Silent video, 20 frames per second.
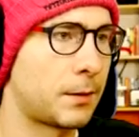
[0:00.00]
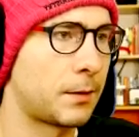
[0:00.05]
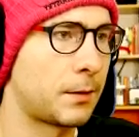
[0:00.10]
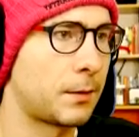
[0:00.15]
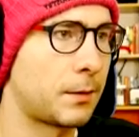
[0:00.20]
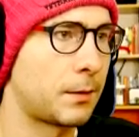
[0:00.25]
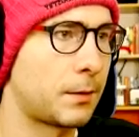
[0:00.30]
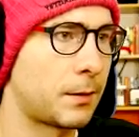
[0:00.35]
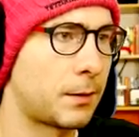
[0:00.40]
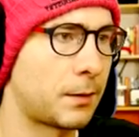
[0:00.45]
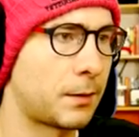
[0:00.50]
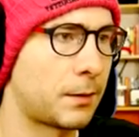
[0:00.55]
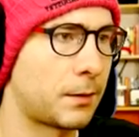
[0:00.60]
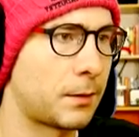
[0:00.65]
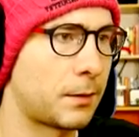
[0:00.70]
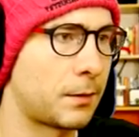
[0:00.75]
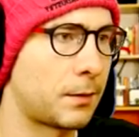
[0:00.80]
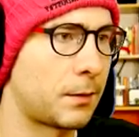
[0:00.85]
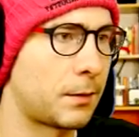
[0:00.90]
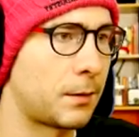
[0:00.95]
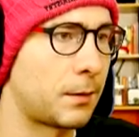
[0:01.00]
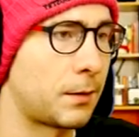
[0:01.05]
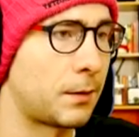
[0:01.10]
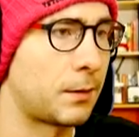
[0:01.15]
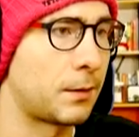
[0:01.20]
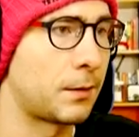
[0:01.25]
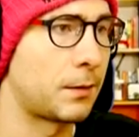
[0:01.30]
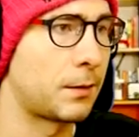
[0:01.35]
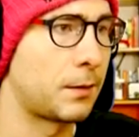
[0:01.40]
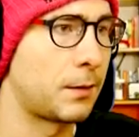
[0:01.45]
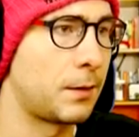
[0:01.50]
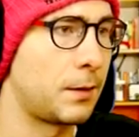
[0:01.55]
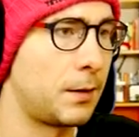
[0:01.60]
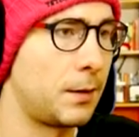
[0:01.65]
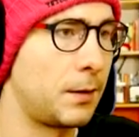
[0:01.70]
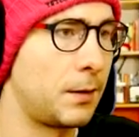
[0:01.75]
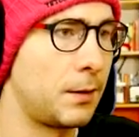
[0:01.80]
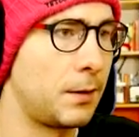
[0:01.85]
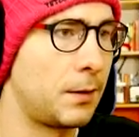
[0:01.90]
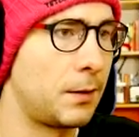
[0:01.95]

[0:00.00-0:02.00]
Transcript: No one is speaking in this clip.